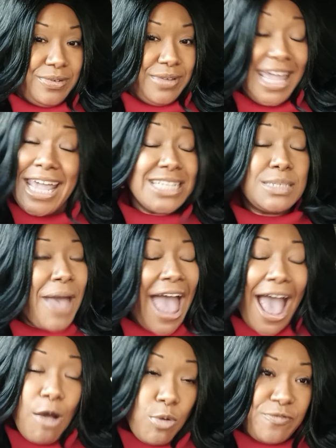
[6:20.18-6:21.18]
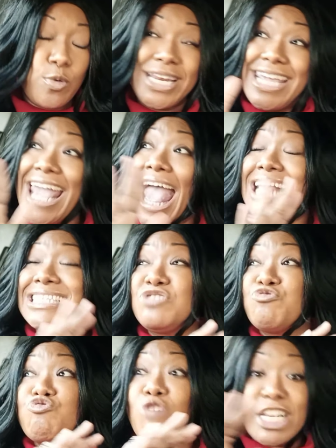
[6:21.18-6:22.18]
He's powerful and he
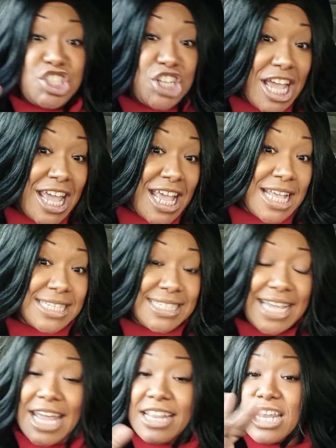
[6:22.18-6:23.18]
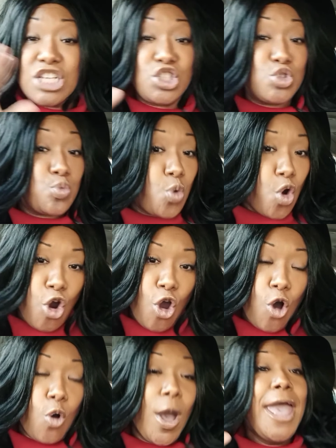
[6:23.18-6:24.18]
has riches in this
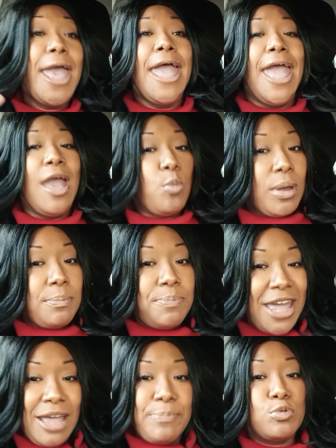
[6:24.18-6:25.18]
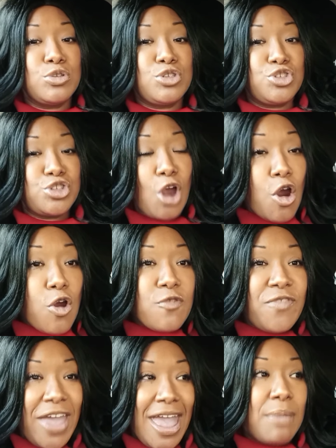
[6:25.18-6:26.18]
world. And when people serve
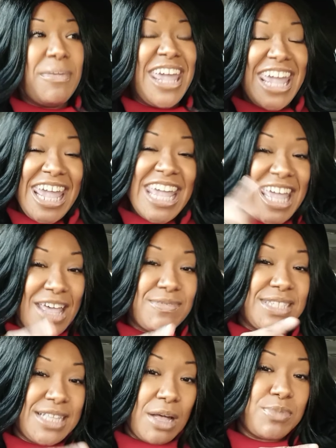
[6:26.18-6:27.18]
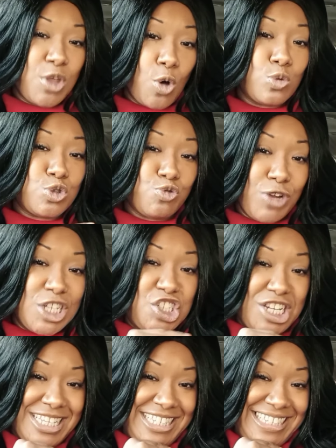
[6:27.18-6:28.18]
him, he gives them those
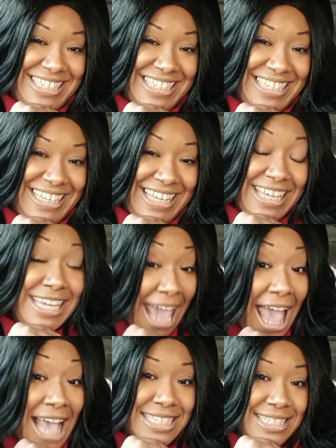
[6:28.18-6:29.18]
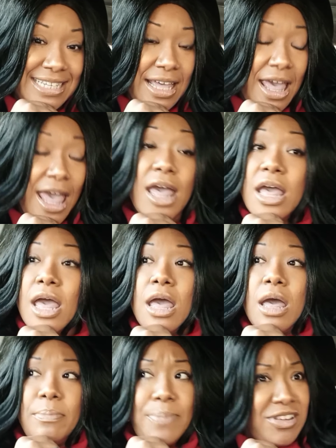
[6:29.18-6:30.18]
riches. Yes,
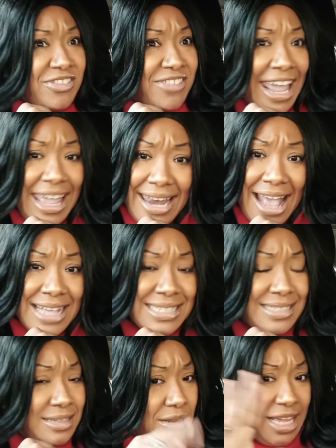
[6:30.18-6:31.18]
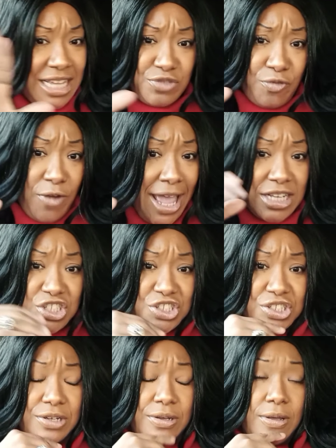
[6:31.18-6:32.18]
Satan has, he's
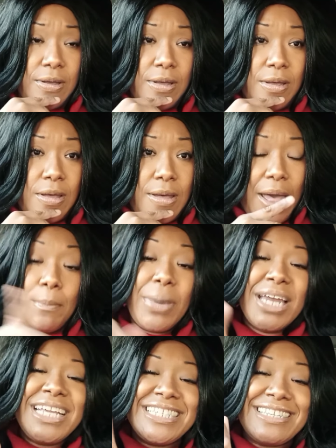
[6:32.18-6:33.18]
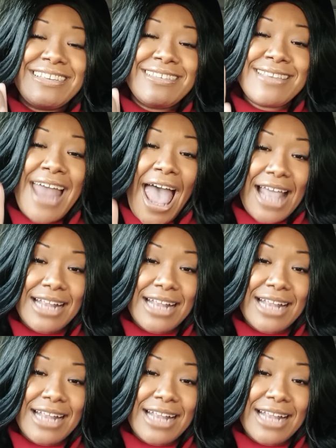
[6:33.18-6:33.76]
rich, but he's not